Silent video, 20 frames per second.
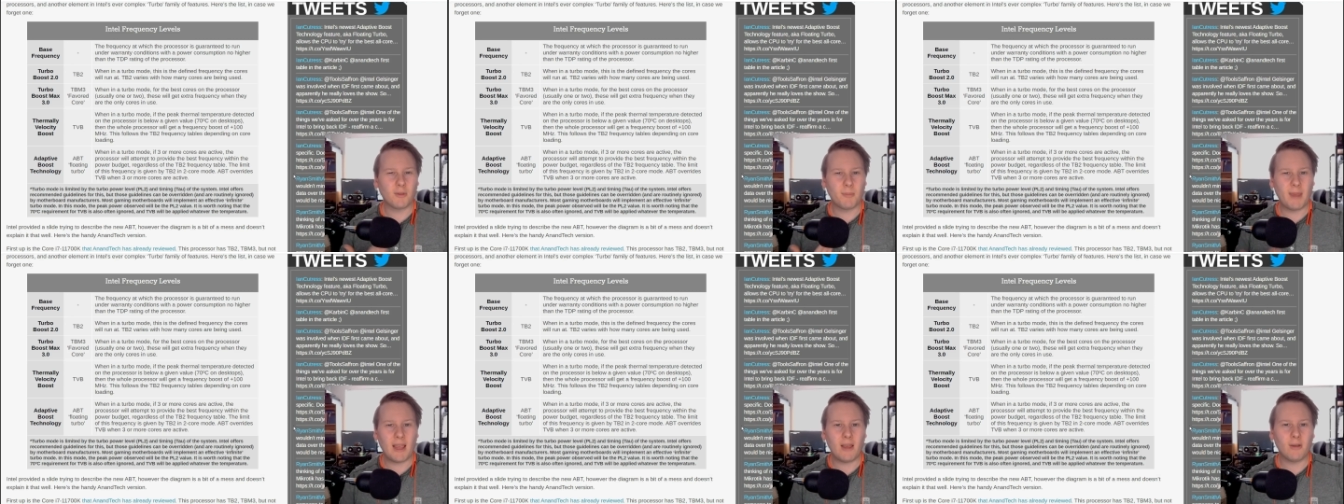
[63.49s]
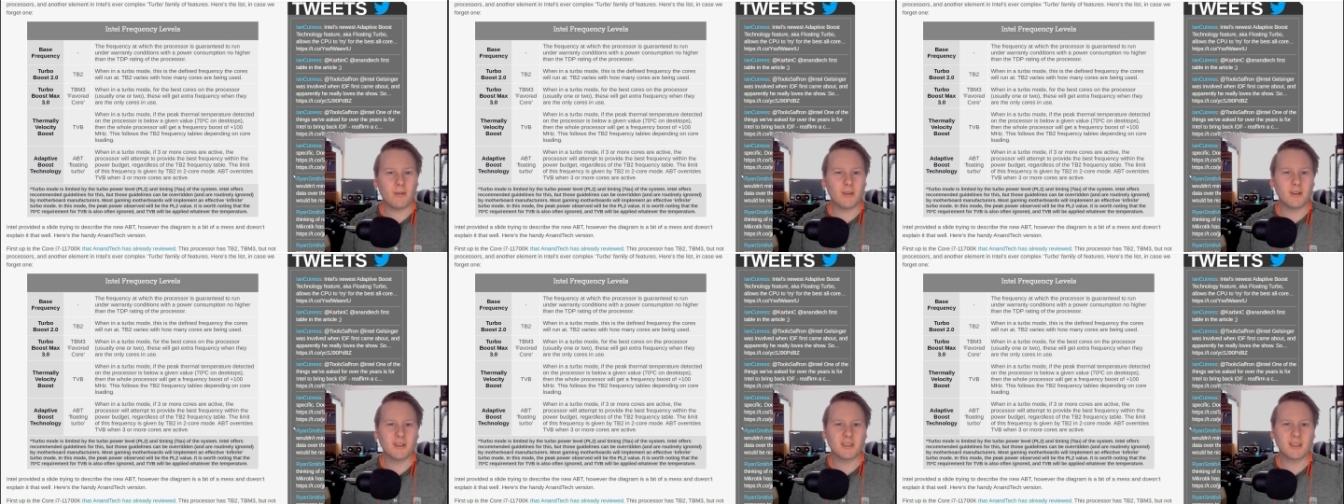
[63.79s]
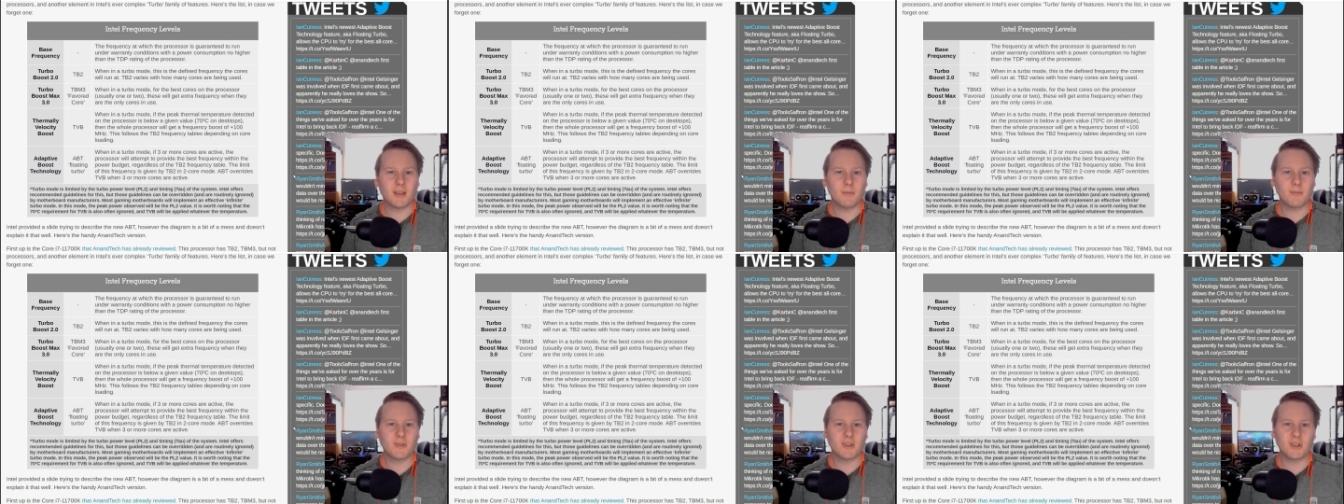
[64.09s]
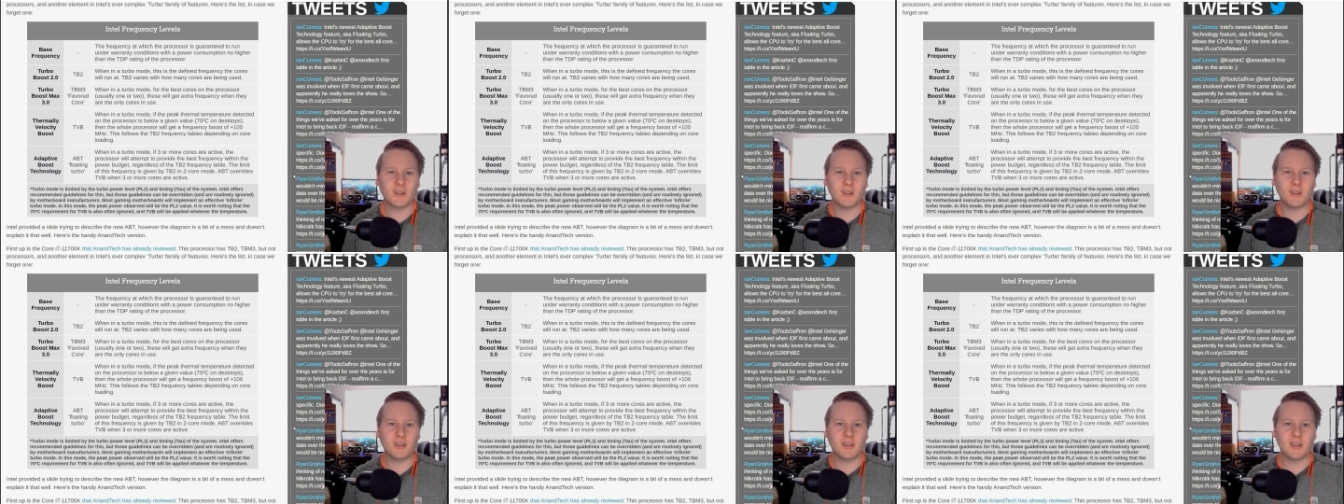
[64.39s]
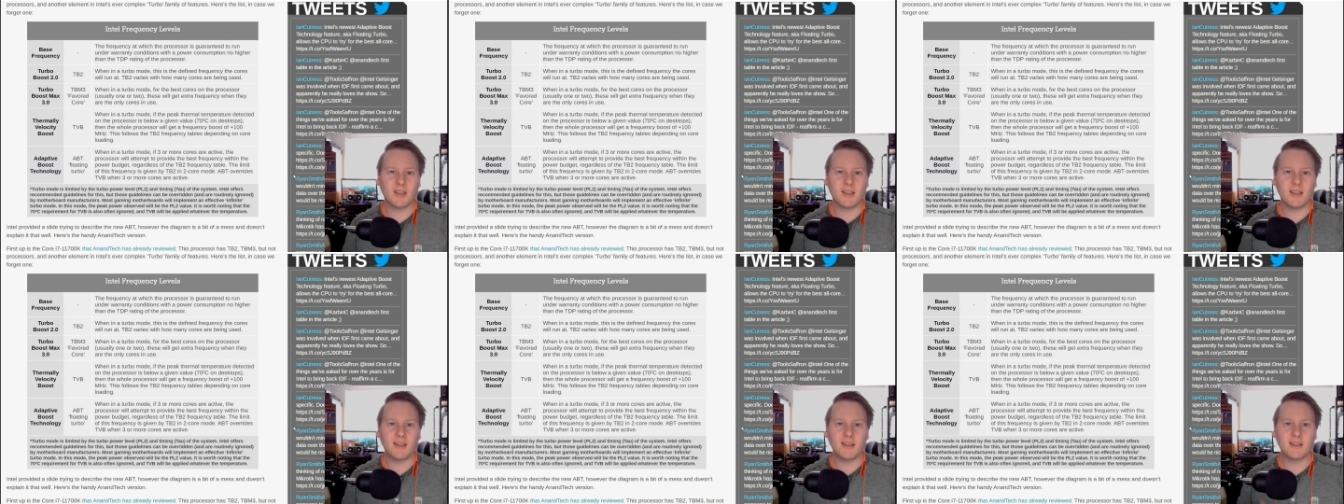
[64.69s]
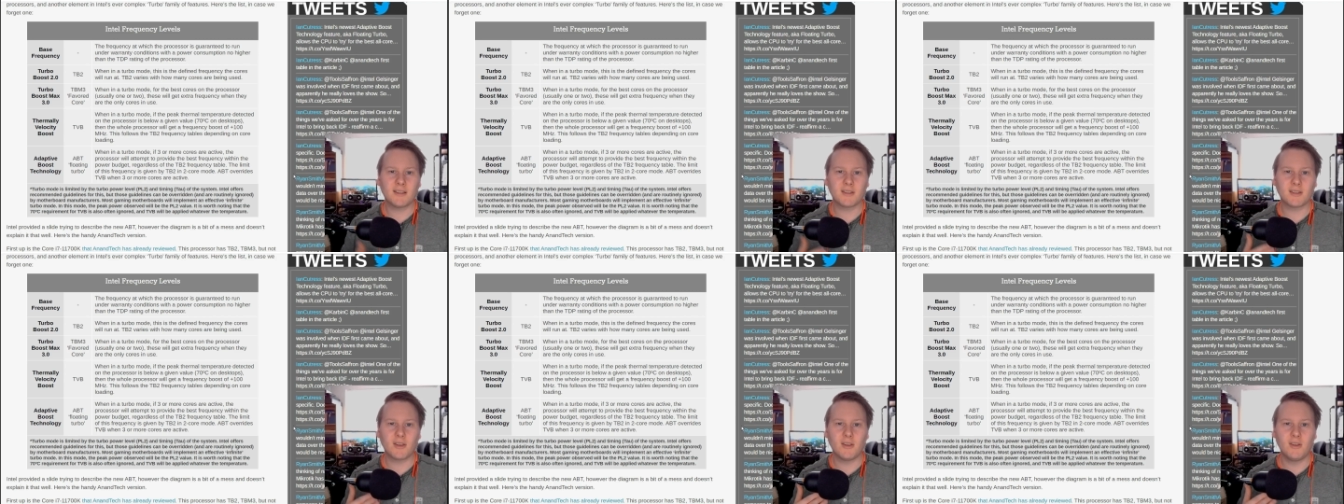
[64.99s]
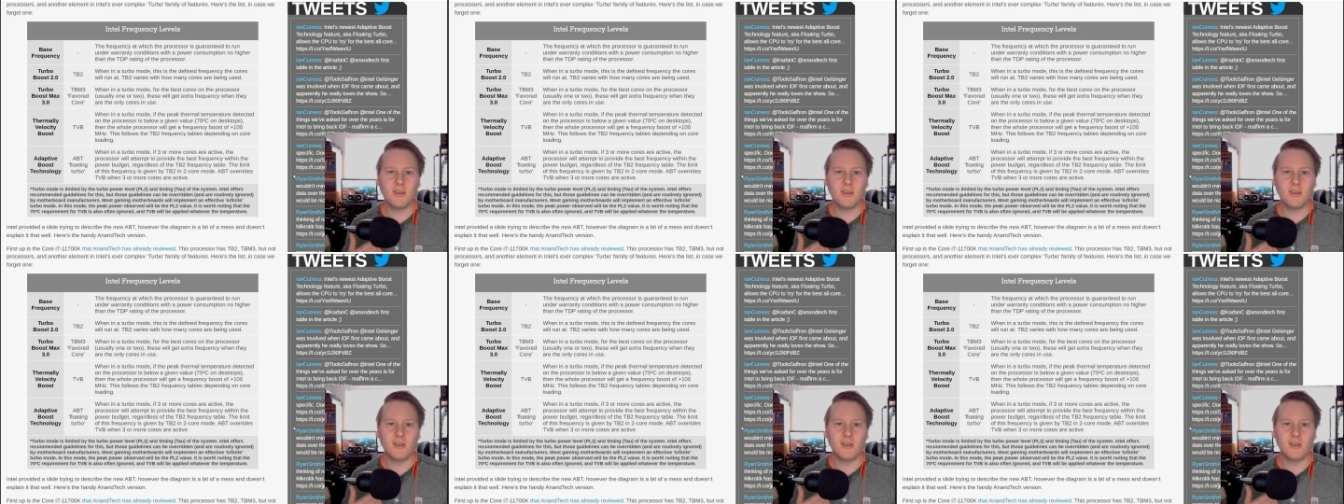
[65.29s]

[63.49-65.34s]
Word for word: the power consumption is